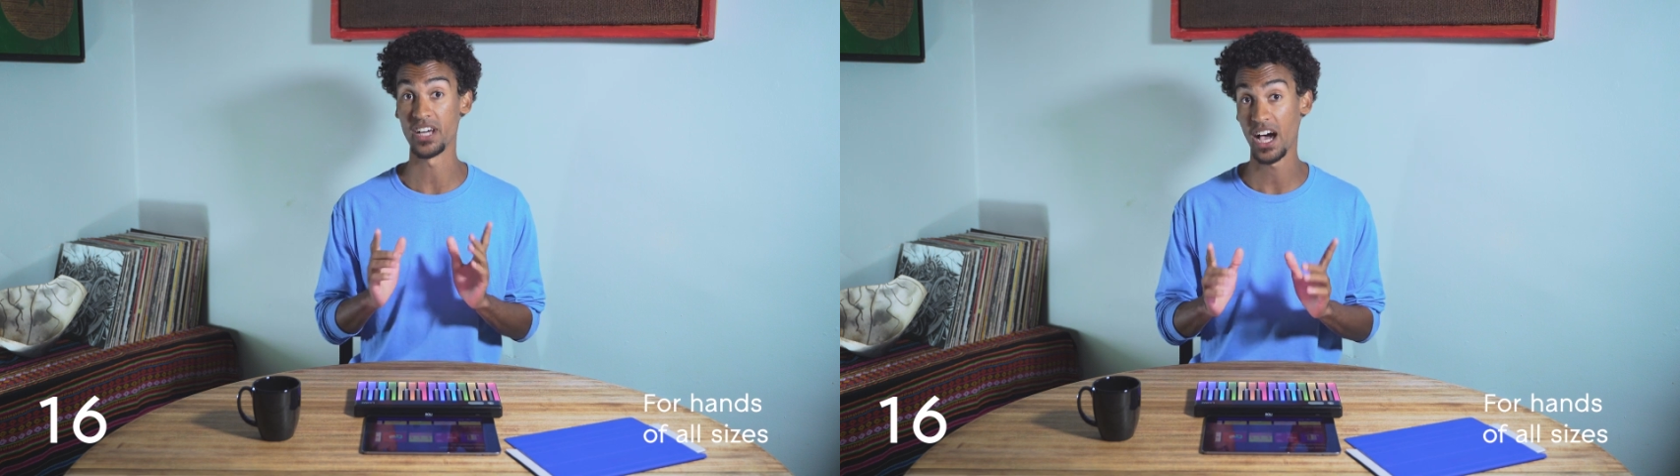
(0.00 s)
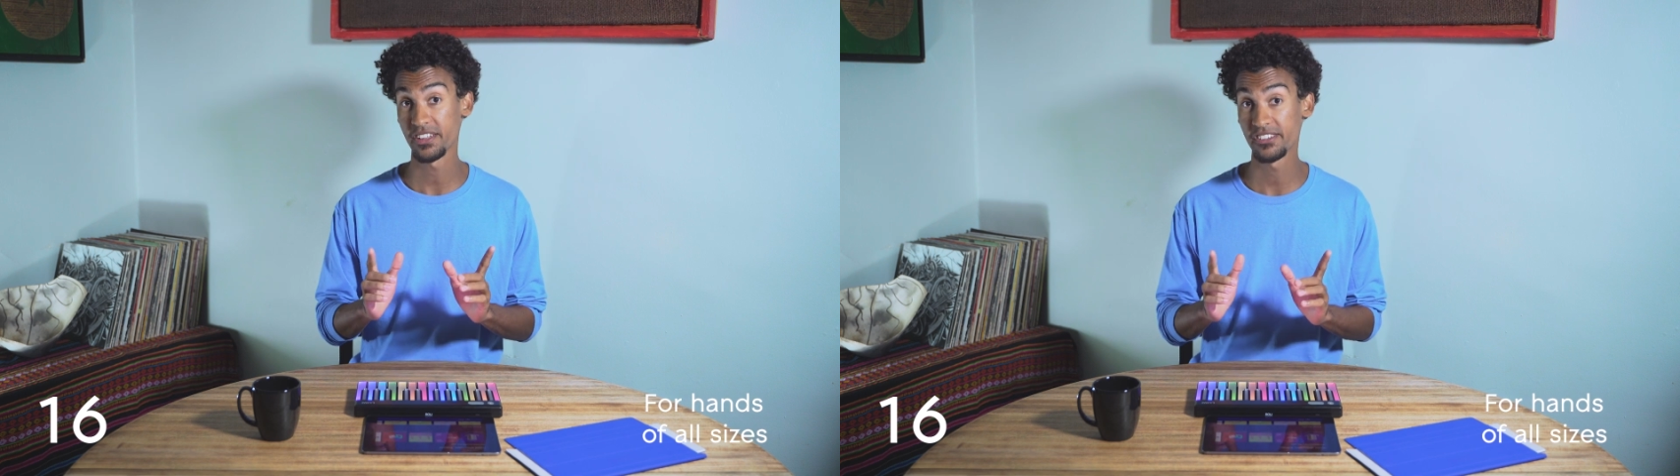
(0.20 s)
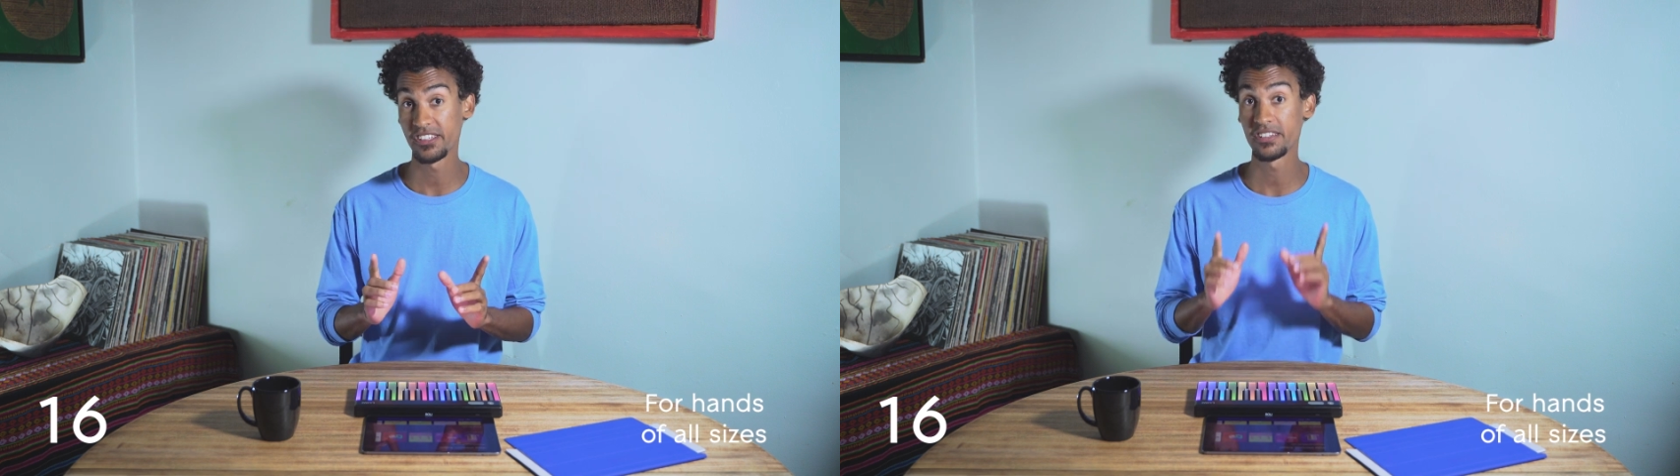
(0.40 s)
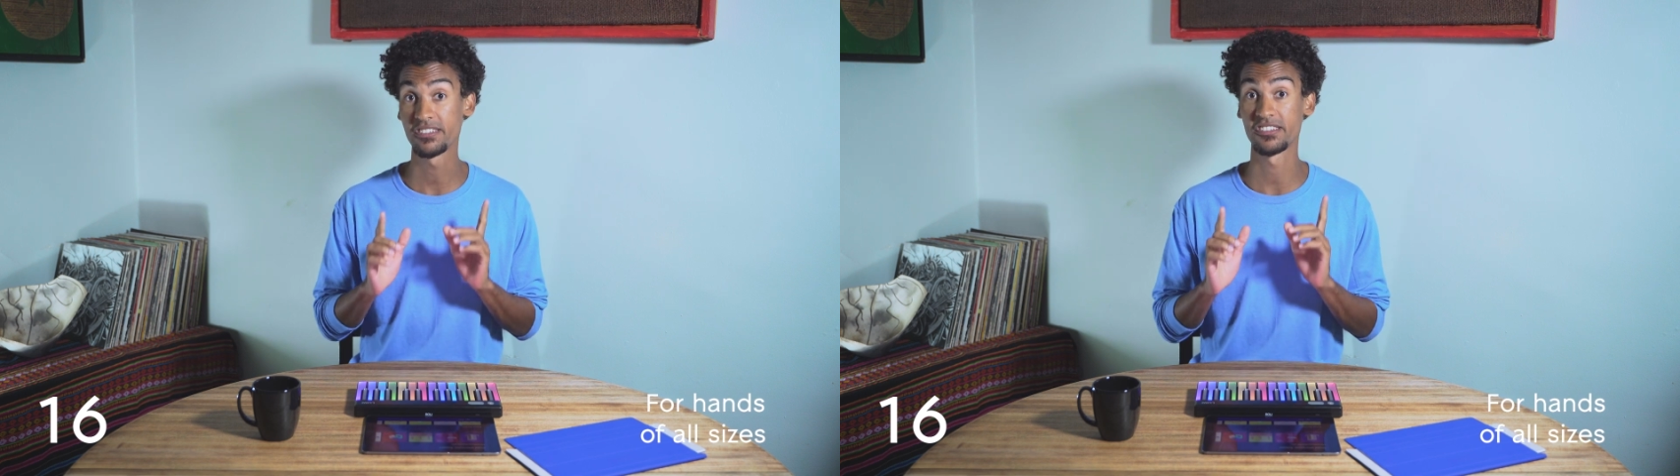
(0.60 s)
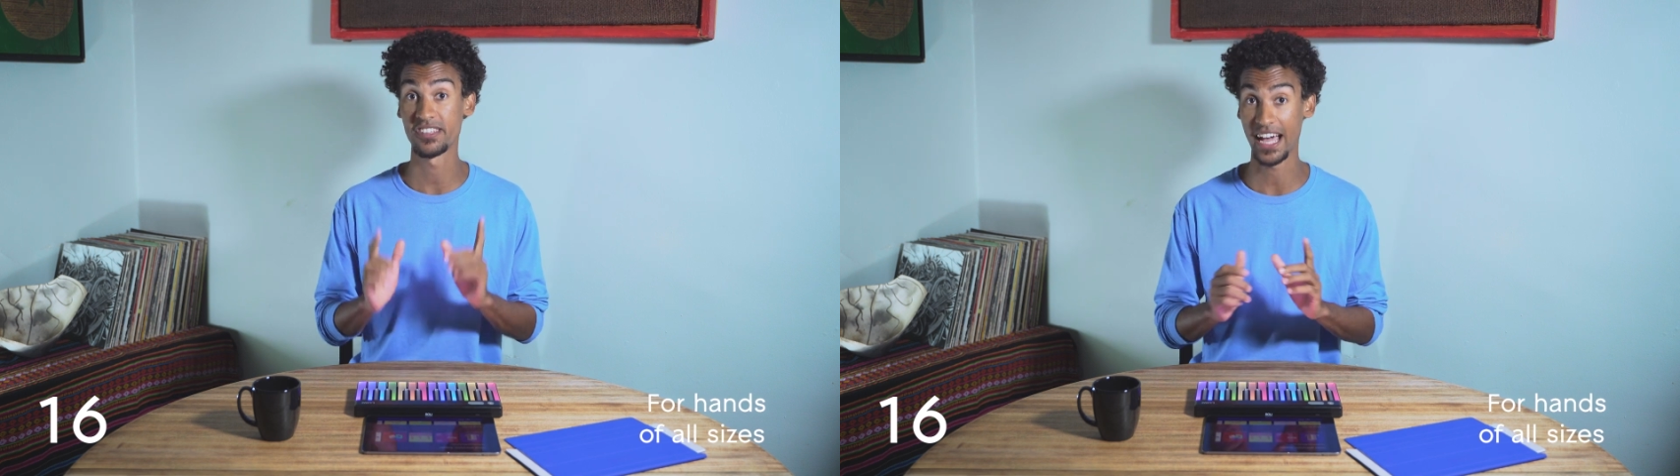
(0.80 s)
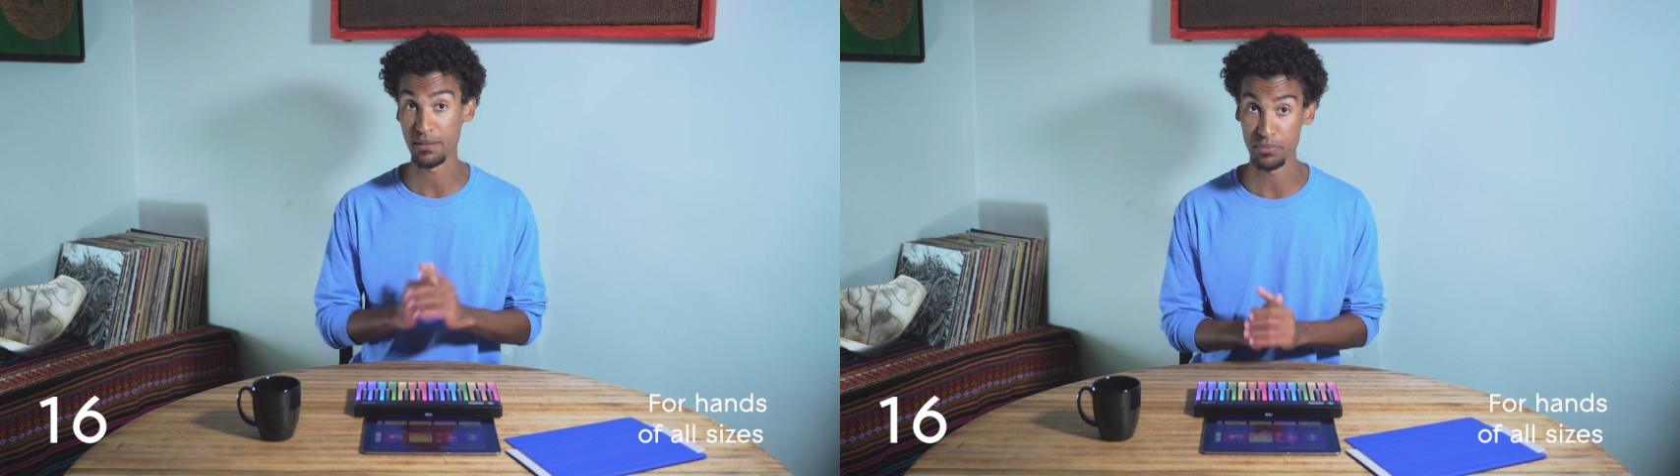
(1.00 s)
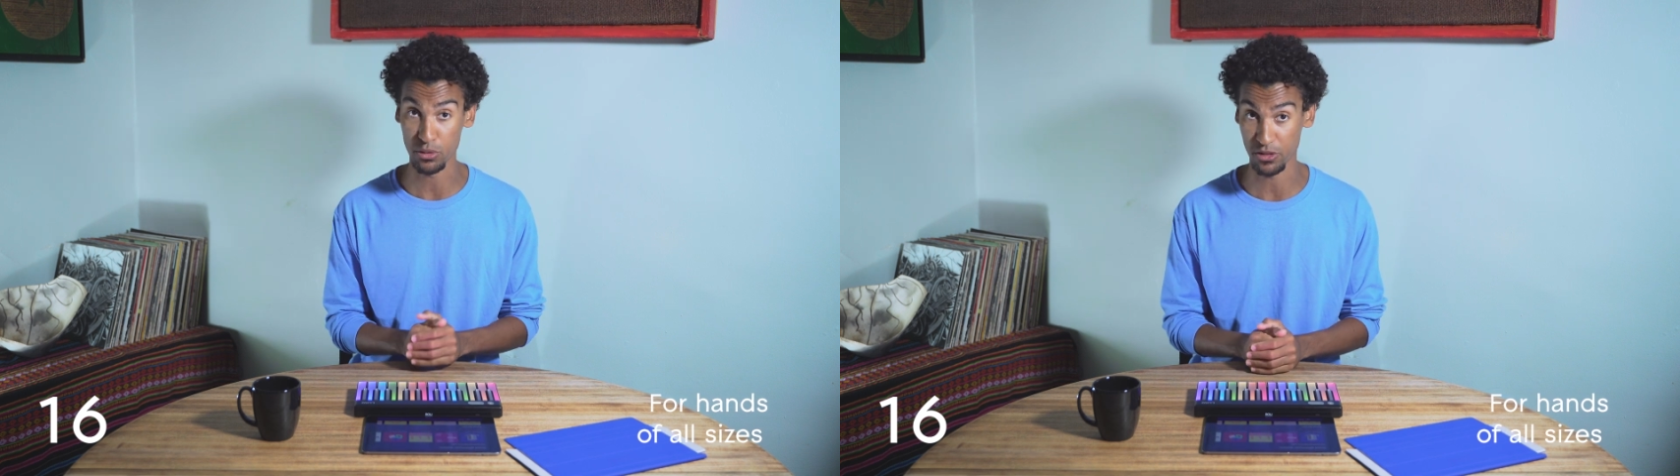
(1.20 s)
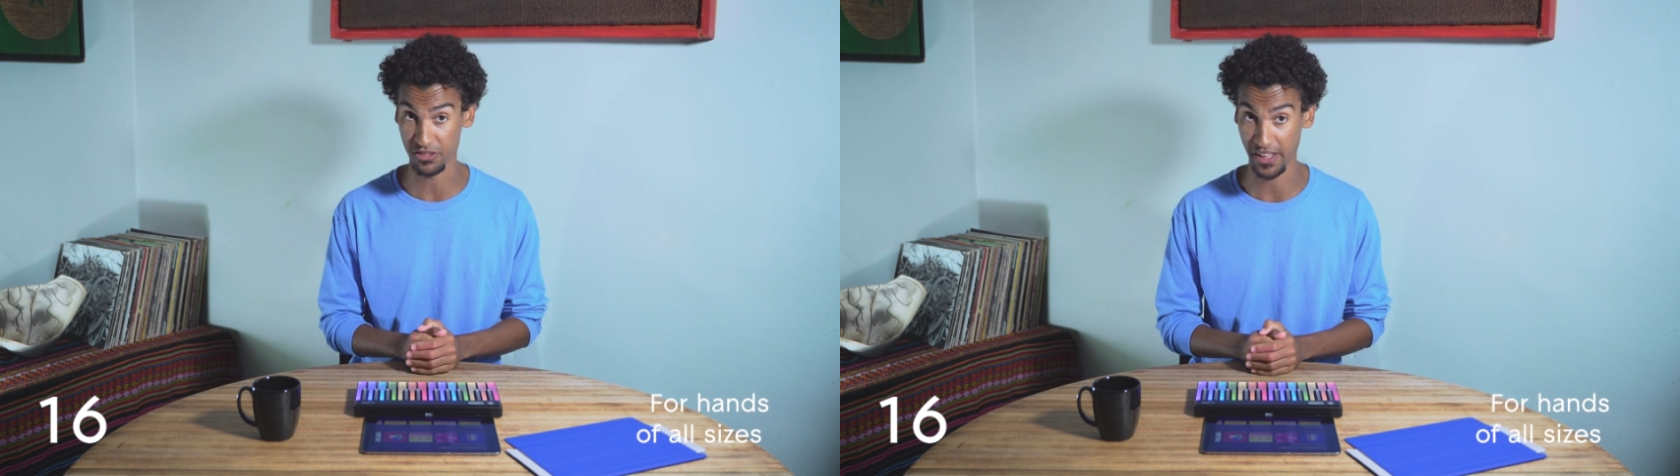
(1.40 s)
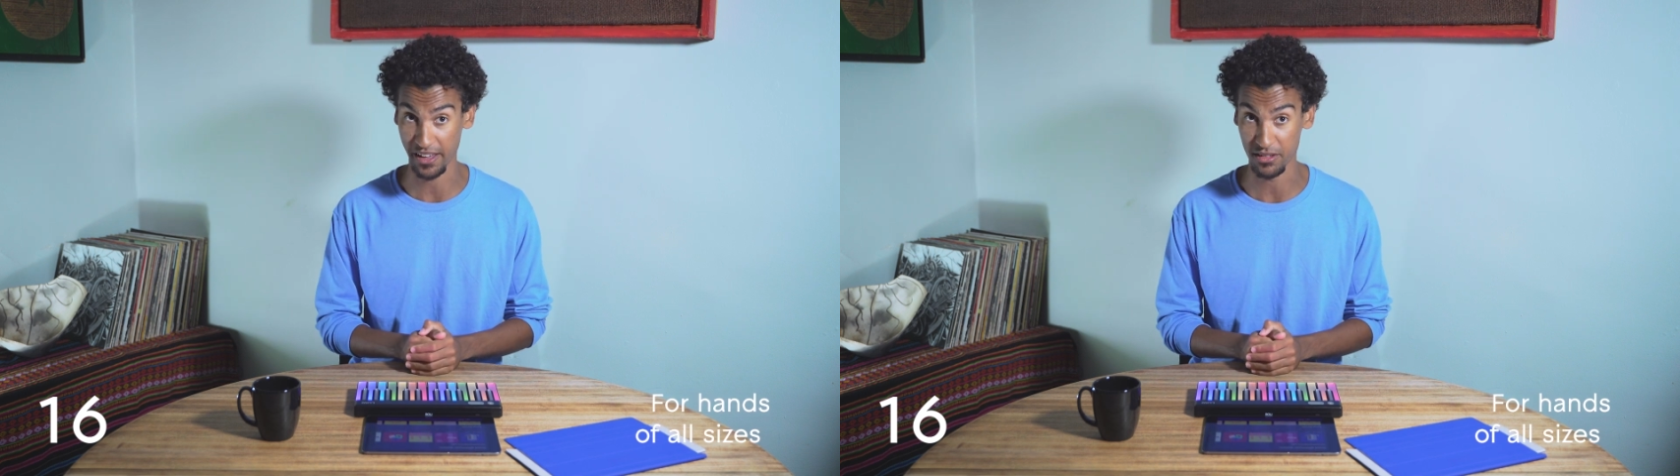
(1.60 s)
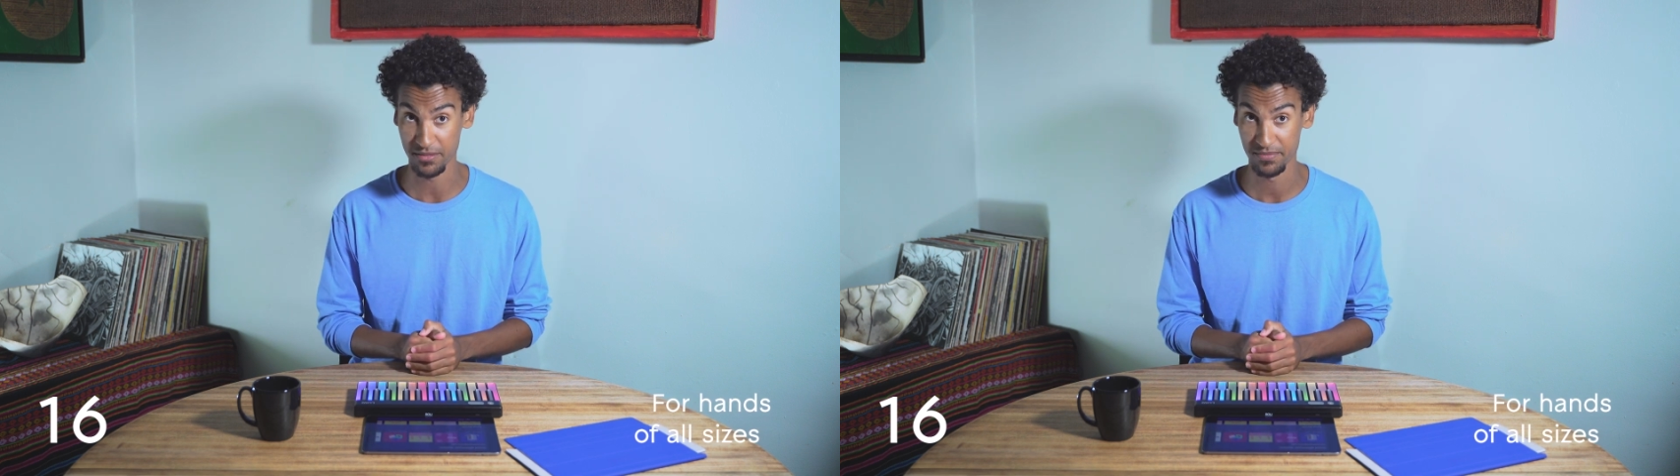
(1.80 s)
Donison-Steinbuehler
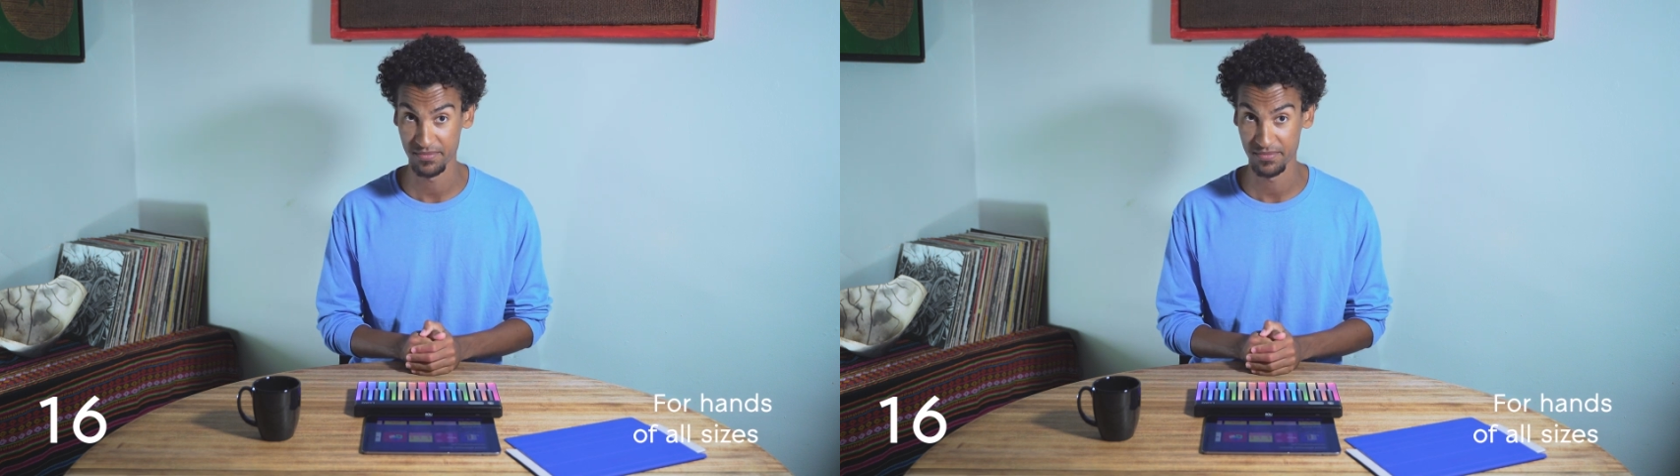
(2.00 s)
scale.